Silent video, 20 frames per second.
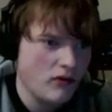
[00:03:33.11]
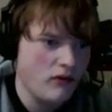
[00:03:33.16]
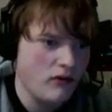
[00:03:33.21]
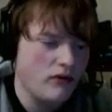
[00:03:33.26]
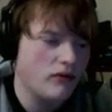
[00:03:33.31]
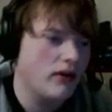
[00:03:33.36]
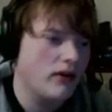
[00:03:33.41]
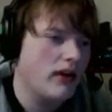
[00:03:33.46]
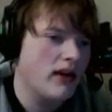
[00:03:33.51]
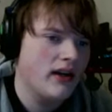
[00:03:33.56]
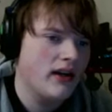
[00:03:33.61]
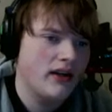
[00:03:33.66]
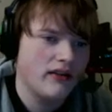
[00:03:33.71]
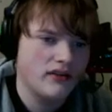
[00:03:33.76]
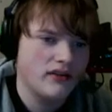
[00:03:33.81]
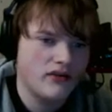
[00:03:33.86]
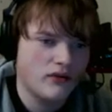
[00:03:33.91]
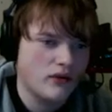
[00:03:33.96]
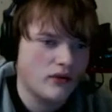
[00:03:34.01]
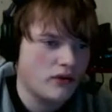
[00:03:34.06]
Ooh, in
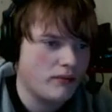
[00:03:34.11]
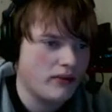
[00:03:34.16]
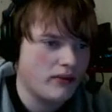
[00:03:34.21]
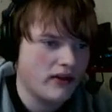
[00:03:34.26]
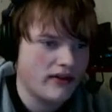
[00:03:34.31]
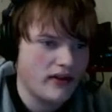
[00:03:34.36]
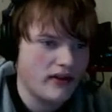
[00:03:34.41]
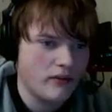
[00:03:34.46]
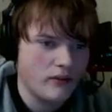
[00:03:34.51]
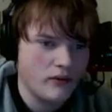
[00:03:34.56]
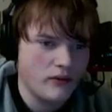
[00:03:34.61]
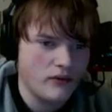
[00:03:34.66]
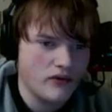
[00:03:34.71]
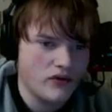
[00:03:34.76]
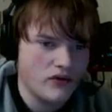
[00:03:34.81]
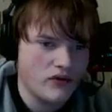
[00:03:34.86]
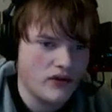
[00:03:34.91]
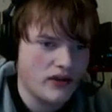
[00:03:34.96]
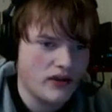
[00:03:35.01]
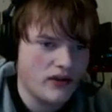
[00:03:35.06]
the torn opening of that ruined
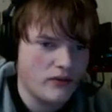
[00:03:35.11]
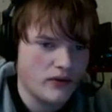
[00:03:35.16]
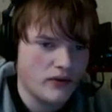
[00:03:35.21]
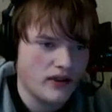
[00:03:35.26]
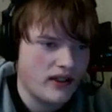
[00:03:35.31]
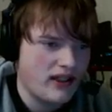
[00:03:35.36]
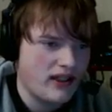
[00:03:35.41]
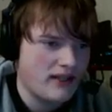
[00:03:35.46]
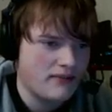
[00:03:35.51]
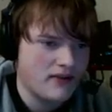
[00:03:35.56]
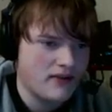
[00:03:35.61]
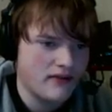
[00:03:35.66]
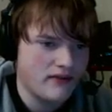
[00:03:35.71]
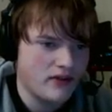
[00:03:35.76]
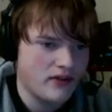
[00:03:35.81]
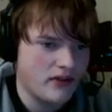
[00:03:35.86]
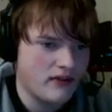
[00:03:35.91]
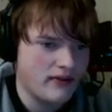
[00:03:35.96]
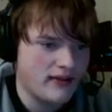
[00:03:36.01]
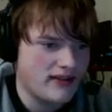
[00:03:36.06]
train were heaps of
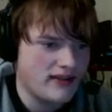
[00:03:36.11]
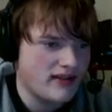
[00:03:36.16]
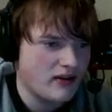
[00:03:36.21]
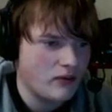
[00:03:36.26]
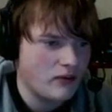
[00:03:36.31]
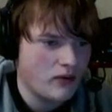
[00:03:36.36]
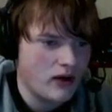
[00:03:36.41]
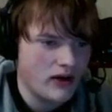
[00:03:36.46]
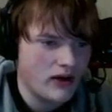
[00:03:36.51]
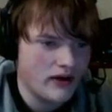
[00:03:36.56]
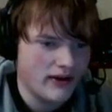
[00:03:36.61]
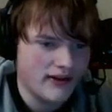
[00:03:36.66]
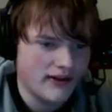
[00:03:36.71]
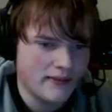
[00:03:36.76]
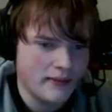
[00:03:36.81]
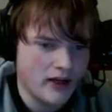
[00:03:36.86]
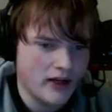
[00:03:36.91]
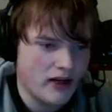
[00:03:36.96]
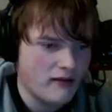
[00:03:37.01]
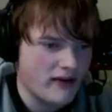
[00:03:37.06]
dirt and stale water. At
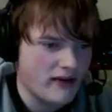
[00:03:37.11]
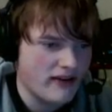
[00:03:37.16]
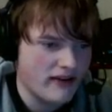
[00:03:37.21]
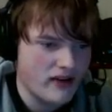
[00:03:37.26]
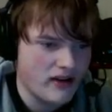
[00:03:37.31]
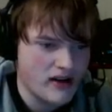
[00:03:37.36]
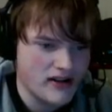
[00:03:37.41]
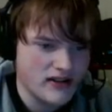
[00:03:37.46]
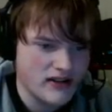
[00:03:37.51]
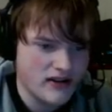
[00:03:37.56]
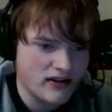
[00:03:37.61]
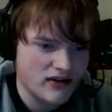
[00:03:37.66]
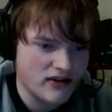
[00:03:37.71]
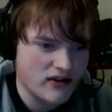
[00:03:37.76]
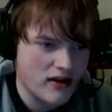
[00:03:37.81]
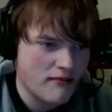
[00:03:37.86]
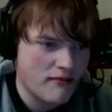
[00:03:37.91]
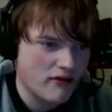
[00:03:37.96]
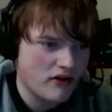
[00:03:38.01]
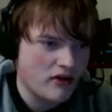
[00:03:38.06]
the bottom, I thought I saw a
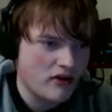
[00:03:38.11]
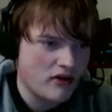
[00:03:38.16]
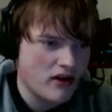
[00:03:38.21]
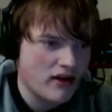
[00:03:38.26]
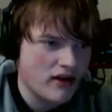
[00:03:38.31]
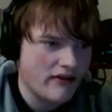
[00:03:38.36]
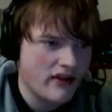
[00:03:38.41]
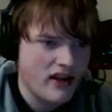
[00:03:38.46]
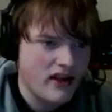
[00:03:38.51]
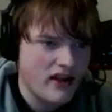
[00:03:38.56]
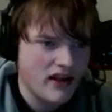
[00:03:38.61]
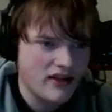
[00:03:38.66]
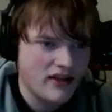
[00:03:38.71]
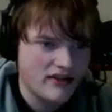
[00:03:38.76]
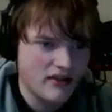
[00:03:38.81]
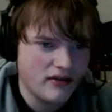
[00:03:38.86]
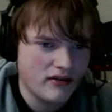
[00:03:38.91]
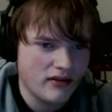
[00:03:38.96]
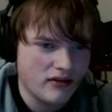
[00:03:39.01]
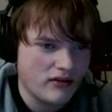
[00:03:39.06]
scrap of cloth.
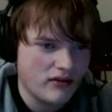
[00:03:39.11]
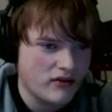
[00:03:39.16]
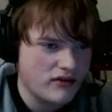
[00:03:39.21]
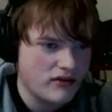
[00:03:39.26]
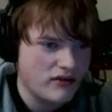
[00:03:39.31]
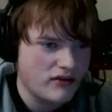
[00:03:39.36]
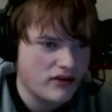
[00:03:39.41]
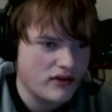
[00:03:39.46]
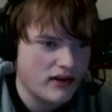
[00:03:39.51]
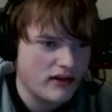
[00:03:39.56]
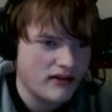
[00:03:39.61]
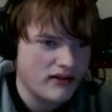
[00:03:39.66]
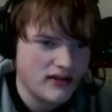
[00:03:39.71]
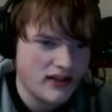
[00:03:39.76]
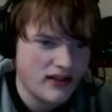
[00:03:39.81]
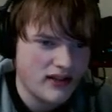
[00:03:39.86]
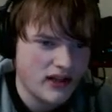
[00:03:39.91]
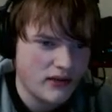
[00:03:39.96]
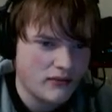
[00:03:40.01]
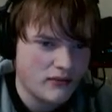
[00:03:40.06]
As I looked closer, I could
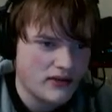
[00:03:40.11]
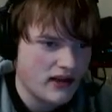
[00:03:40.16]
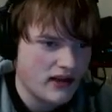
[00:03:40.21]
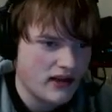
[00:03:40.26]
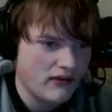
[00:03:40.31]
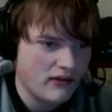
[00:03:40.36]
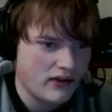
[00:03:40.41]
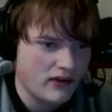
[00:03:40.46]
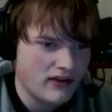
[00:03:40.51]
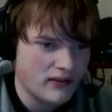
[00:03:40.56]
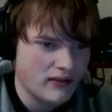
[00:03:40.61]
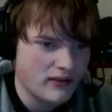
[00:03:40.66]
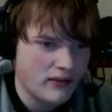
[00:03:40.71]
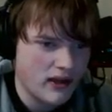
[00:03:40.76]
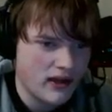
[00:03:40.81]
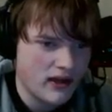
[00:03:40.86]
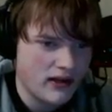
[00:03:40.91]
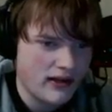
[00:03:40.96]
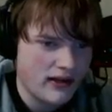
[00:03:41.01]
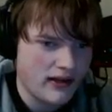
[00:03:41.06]
see that it was definitely some
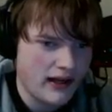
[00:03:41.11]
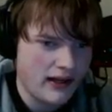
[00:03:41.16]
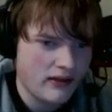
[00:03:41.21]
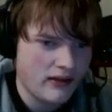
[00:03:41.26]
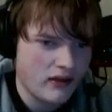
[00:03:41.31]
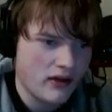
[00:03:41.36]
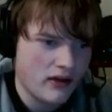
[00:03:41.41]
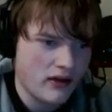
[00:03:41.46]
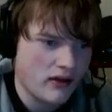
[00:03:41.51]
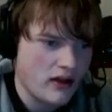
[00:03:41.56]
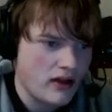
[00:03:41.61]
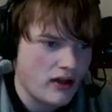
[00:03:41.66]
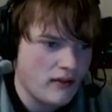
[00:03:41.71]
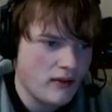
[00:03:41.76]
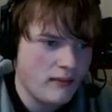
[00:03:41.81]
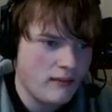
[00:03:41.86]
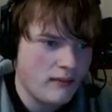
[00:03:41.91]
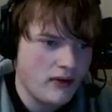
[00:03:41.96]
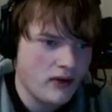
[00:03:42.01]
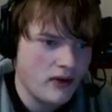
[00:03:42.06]
kind of nylon,
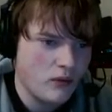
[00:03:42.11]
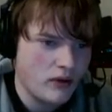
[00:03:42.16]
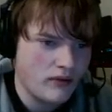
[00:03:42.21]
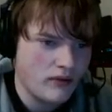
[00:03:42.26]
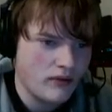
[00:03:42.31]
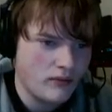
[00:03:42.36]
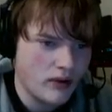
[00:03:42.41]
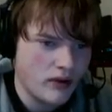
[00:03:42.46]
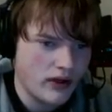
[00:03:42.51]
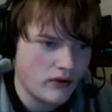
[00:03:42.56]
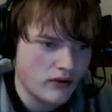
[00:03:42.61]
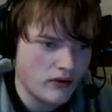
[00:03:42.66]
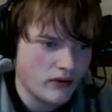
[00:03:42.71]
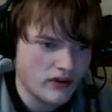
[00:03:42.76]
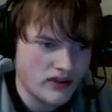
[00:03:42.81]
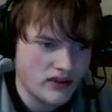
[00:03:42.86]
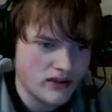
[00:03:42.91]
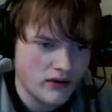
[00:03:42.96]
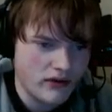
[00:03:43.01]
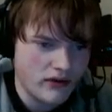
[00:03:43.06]
maybe a windbreaker
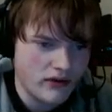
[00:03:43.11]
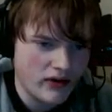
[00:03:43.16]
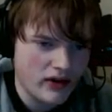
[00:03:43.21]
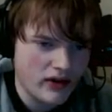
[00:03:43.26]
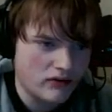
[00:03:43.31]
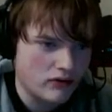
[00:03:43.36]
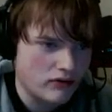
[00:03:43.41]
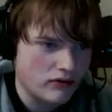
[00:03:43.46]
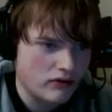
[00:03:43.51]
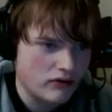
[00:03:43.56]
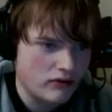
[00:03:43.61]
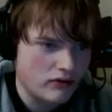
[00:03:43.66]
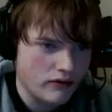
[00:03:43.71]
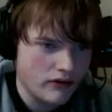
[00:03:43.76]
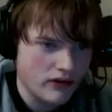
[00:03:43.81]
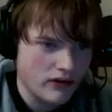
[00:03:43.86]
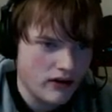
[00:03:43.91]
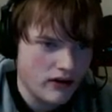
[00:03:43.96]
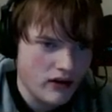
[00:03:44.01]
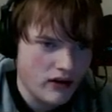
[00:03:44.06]
or some other outdoor
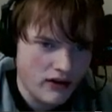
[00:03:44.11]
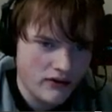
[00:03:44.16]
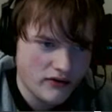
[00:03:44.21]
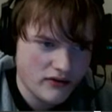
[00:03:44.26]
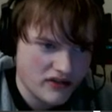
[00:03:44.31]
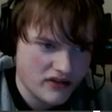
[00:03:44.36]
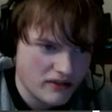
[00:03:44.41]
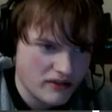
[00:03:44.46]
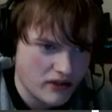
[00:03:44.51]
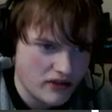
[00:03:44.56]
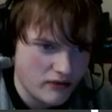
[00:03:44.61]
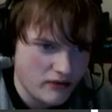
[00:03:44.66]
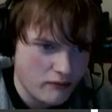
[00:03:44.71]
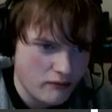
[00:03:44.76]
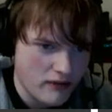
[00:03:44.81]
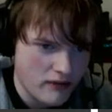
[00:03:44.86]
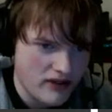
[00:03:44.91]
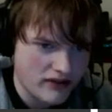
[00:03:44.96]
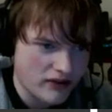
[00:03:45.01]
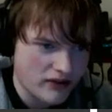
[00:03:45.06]
clothing. There was too much of a
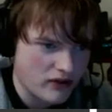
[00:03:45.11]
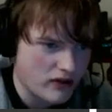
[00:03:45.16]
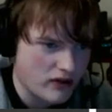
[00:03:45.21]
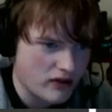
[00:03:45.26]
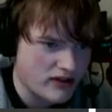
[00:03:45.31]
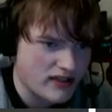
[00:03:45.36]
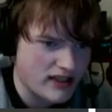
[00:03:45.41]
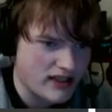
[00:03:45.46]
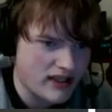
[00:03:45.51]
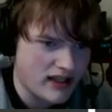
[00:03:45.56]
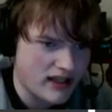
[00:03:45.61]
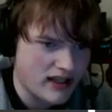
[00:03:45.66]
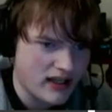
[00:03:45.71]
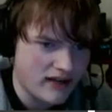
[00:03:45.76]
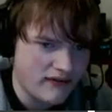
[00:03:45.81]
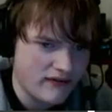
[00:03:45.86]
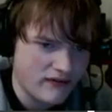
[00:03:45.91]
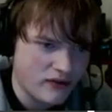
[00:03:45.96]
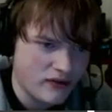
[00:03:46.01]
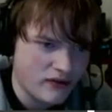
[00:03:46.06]
mess on the ground to see any
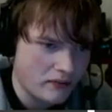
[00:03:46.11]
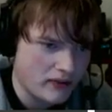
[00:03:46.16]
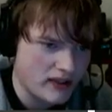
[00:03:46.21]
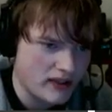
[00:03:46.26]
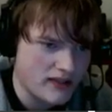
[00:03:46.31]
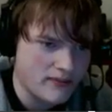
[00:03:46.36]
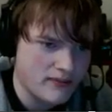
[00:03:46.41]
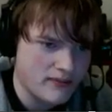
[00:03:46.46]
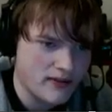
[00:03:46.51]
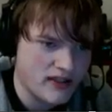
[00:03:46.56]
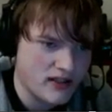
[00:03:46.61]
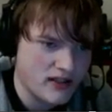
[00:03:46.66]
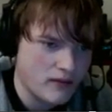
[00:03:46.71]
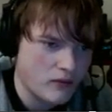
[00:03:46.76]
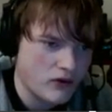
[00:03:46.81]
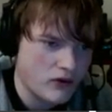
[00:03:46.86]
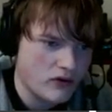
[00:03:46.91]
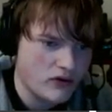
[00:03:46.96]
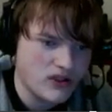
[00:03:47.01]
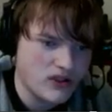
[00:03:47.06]
kind of footprints, but
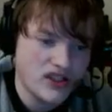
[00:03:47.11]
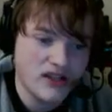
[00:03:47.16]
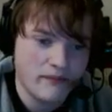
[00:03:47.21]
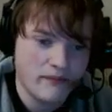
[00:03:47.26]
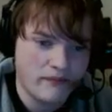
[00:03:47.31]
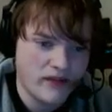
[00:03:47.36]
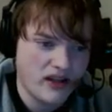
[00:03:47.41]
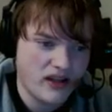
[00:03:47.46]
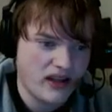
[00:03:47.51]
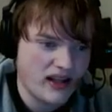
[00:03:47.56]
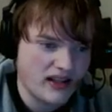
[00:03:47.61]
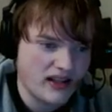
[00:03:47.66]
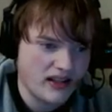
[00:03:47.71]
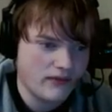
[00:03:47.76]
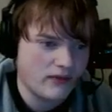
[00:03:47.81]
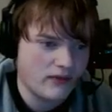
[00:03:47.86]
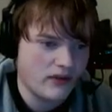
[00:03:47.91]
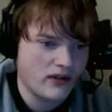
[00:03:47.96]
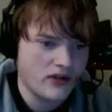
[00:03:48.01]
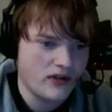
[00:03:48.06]
someone or something had
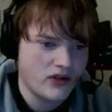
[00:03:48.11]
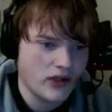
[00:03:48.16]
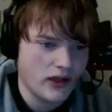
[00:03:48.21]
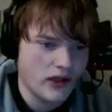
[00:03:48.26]
definitely